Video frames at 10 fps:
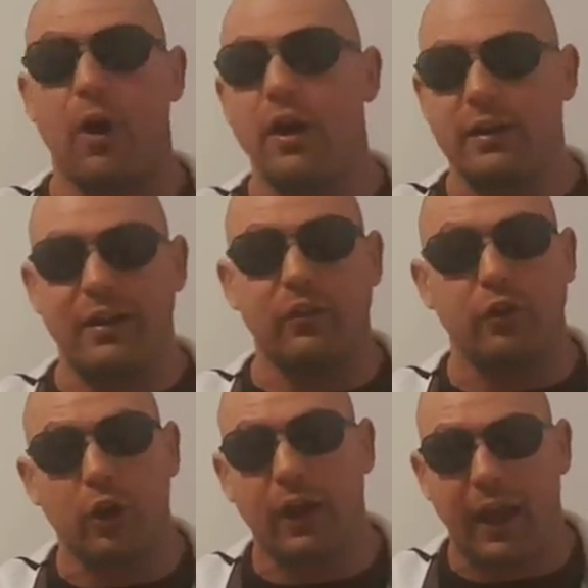fund
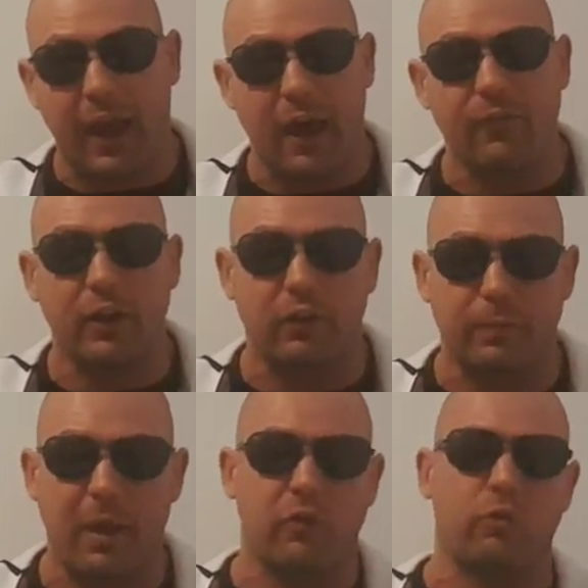is going to have an
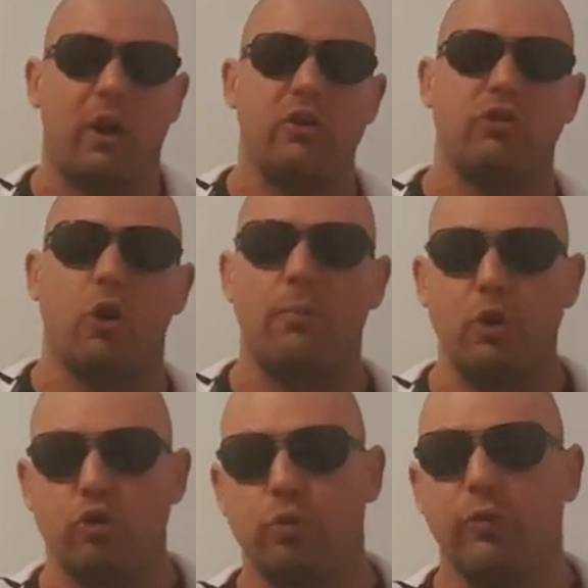expense ratio,
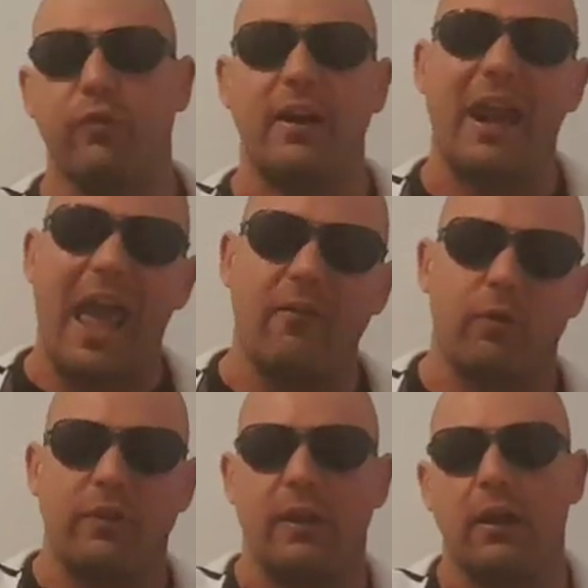mutual fund,
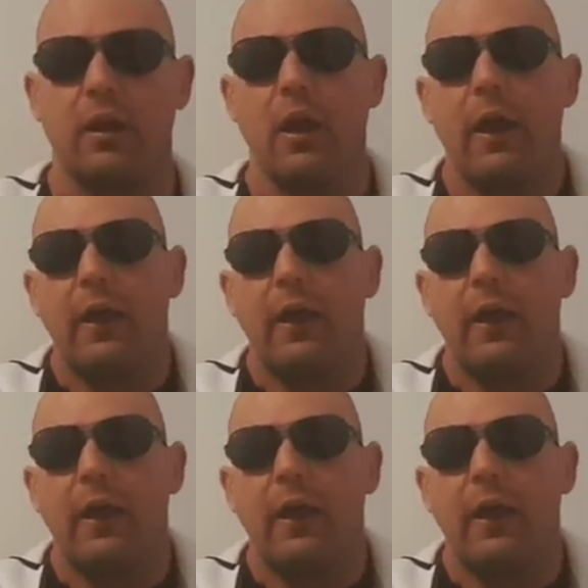everything.